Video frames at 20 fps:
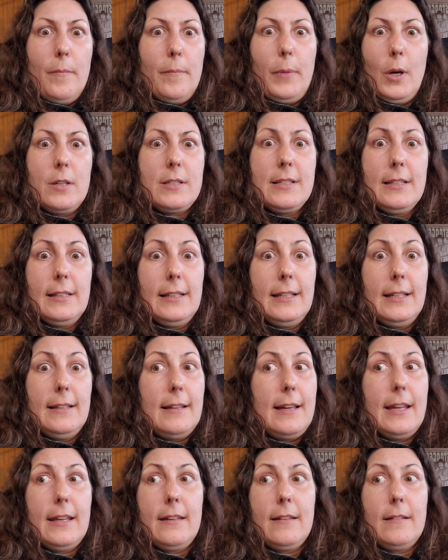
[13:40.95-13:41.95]
Personally,
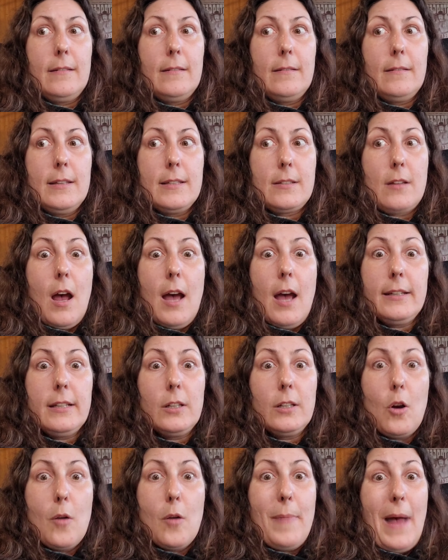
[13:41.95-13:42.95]
like, is God
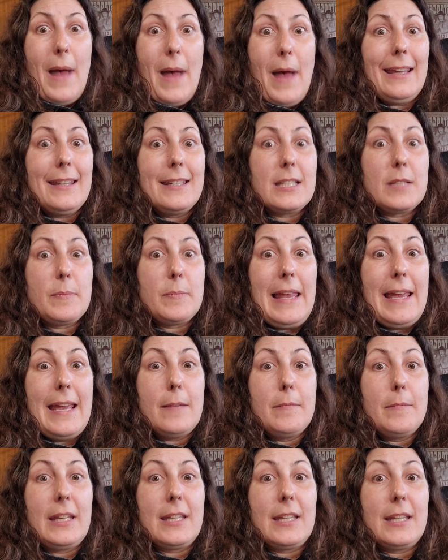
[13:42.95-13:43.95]
going to go back in his
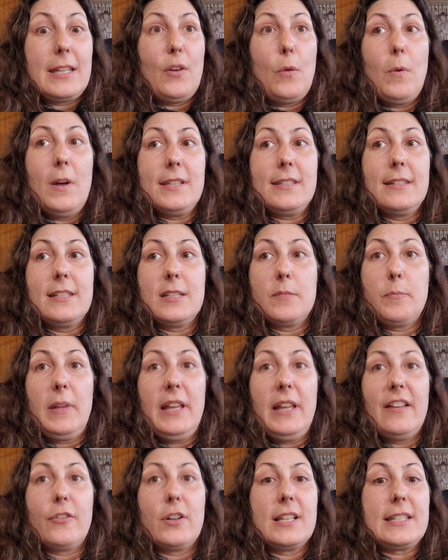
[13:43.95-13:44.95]
plan? Because if it wasn't his
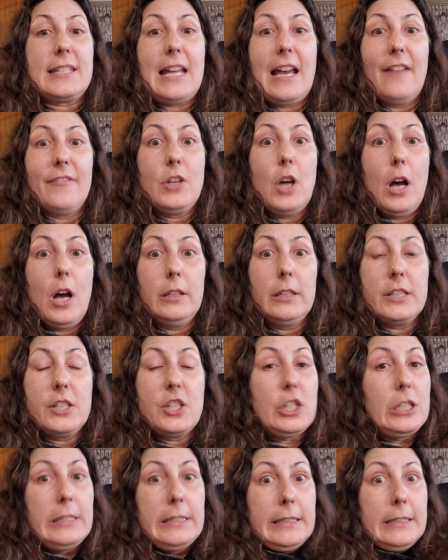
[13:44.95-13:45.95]
plan for us to have
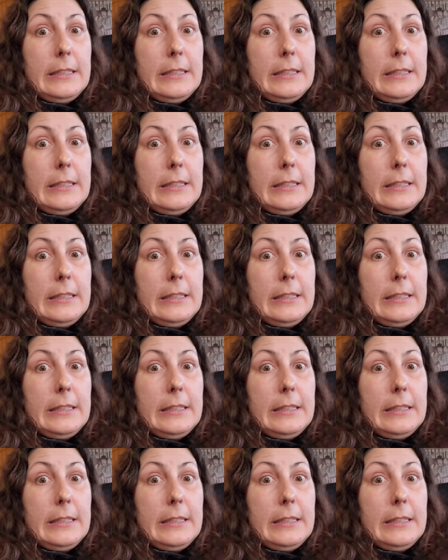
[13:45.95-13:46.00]
knowledge,